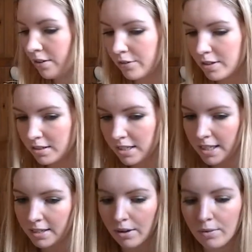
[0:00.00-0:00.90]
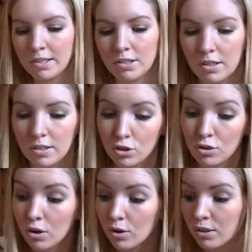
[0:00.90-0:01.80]
Firstly, I went
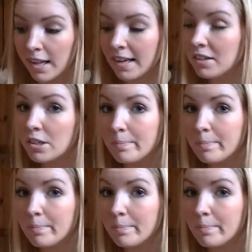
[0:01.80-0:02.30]
online to